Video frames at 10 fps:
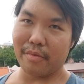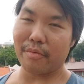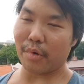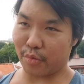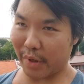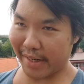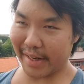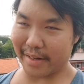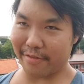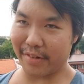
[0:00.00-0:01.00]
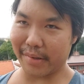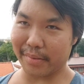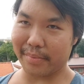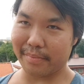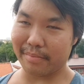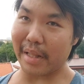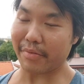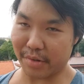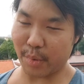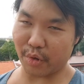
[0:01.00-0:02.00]
was working in a field, that
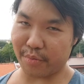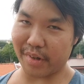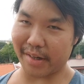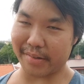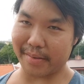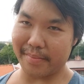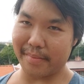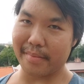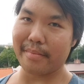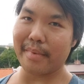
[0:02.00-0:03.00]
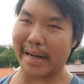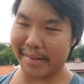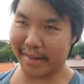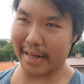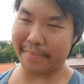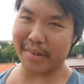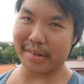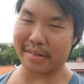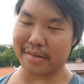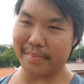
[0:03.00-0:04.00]
was the mode of production. Under
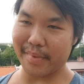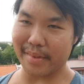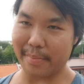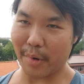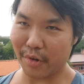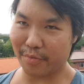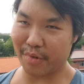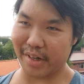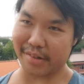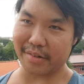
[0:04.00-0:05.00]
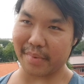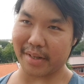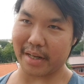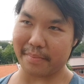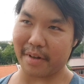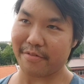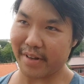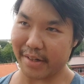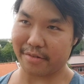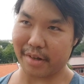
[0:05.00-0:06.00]
capitalism, the mode of production became a
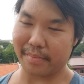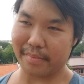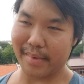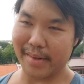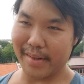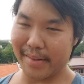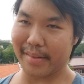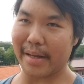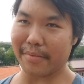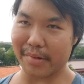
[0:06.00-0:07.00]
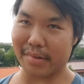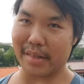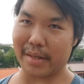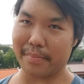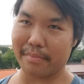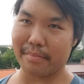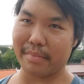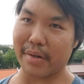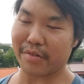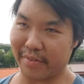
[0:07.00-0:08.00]
factory. That was
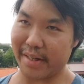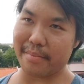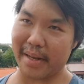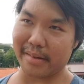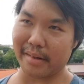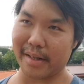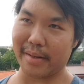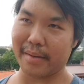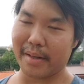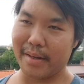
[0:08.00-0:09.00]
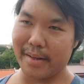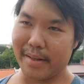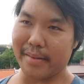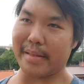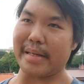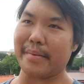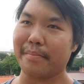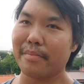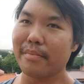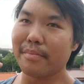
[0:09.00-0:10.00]
fundamentally the
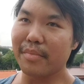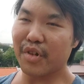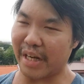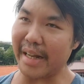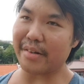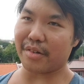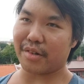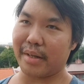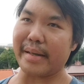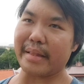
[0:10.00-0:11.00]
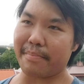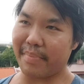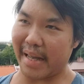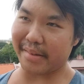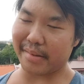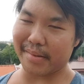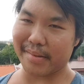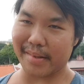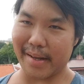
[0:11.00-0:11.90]
change in the peasant's